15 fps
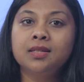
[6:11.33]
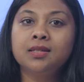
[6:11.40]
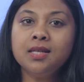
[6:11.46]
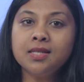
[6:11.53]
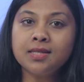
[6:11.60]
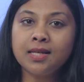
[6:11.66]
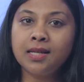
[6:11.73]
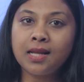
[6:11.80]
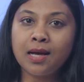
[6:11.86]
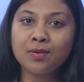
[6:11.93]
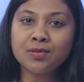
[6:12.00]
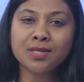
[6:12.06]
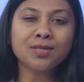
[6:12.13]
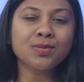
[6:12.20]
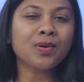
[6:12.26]
This
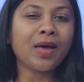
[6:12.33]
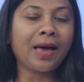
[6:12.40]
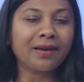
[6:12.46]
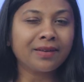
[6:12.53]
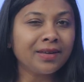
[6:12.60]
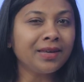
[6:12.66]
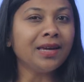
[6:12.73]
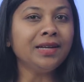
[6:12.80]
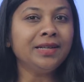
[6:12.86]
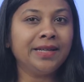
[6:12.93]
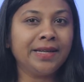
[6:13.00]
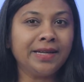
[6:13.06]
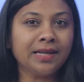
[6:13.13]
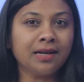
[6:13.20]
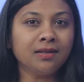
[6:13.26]
allows us to aggregate
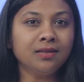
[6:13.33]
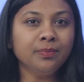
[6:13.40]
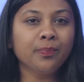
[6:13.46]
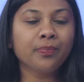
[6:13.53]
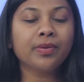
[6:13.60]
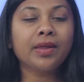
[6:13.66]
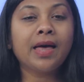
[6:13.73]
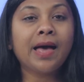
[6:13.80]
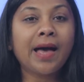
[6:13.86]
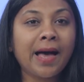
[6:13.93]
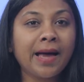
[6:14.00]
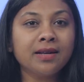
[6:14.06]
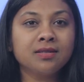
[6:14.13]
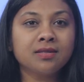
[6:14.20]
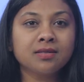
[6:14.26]
data
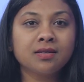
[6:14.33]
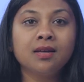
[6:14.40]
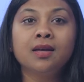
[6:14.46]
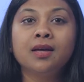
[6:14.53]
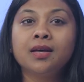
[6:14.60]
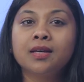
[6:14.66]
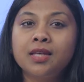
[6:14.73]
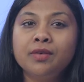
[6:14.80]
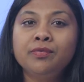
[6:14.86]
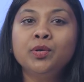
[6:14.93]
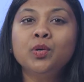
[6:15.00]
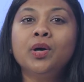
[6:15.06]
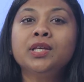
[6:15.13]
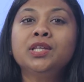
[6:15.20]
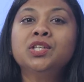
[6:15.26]
and give
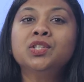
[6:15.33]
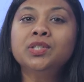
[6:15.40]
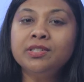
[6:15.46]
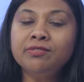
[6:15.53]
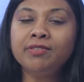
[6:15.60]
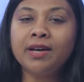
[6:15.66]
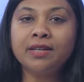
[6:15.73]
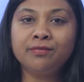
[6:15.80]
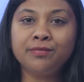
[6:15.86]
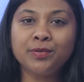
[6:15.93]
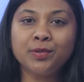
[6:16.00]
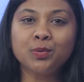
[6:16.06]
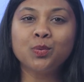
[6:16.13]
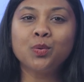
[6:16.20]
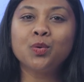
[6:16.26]
you a unified
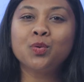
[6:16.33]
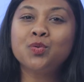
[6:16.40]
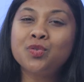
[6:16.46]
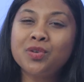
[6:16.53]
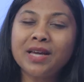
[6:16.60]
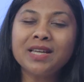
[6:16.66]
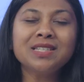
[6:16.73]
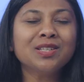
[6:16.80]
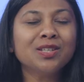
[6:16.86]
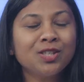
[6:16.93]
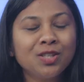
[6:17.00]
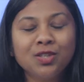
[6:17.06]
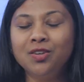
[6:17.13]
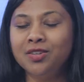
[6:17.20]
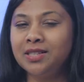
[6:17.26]
view right
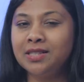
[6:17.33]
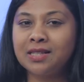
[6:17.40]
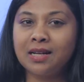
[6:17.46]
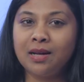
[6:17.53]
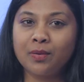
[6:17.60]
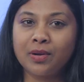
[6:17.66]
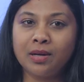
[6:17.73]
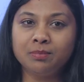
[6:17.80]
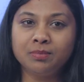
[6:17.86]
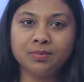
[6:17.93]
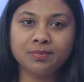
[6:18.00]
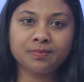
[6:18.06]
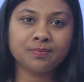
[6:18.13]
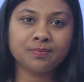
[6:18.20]
here in Cloud Hub.